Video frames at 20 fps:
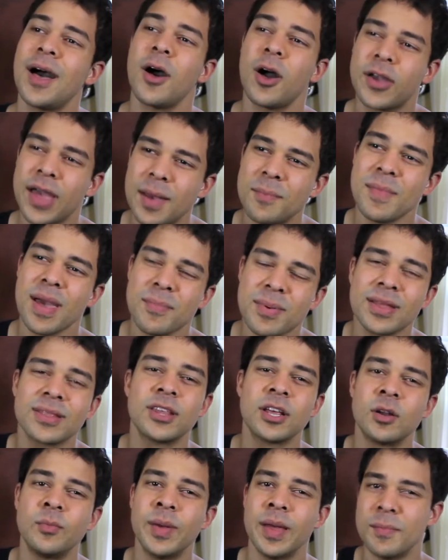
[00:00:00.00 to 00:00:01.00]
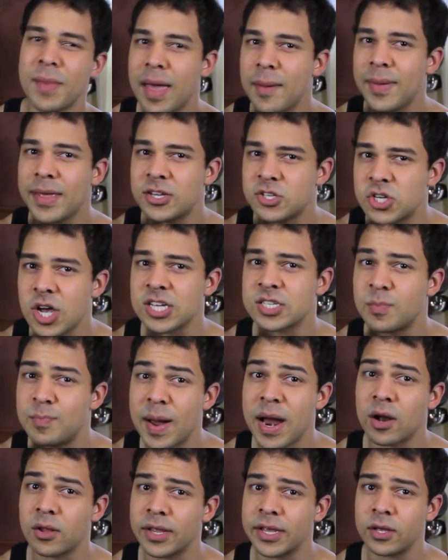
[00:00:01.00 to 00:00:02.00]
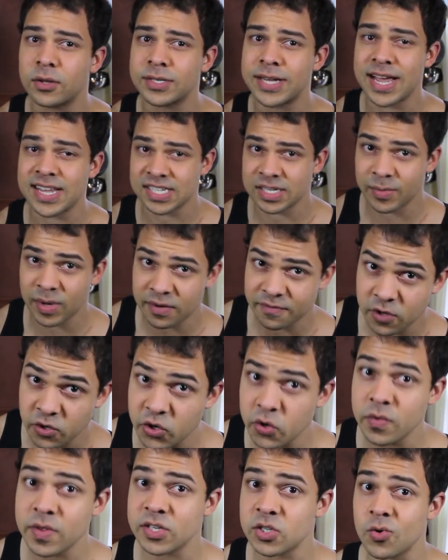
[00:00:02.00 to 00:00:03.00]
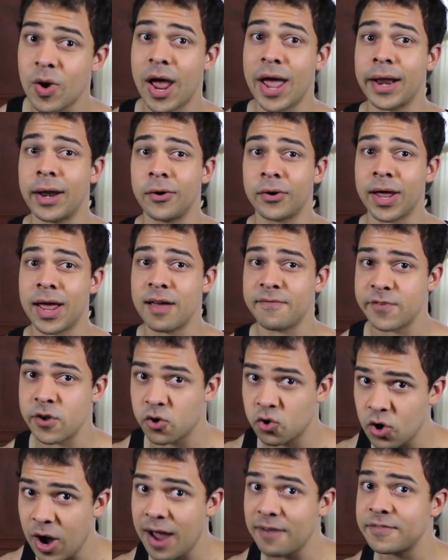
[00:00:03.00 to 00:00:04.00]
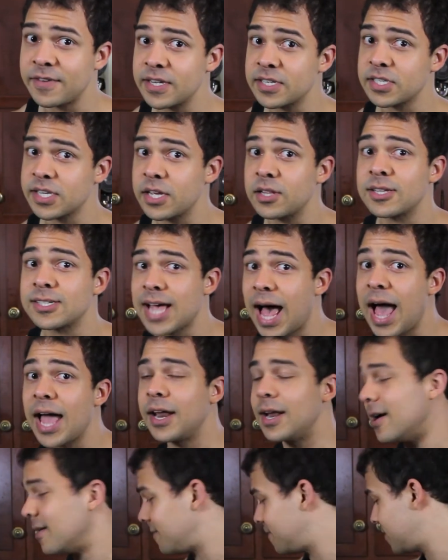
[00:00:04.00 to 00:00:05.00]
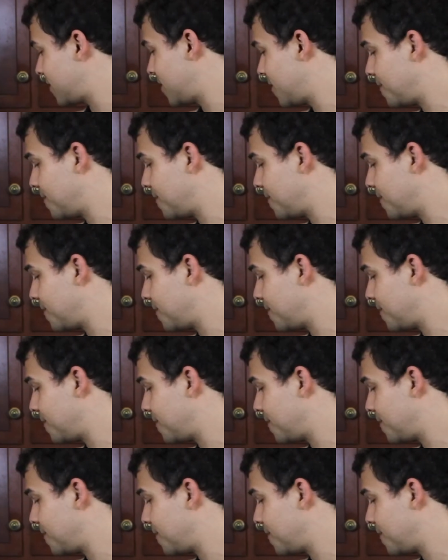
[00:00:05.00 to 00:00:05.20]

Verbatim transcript: Okay, maybe a little bit, maybe just barely you'll taste it, but if you do this right, okay, if your crafting skill is high enough,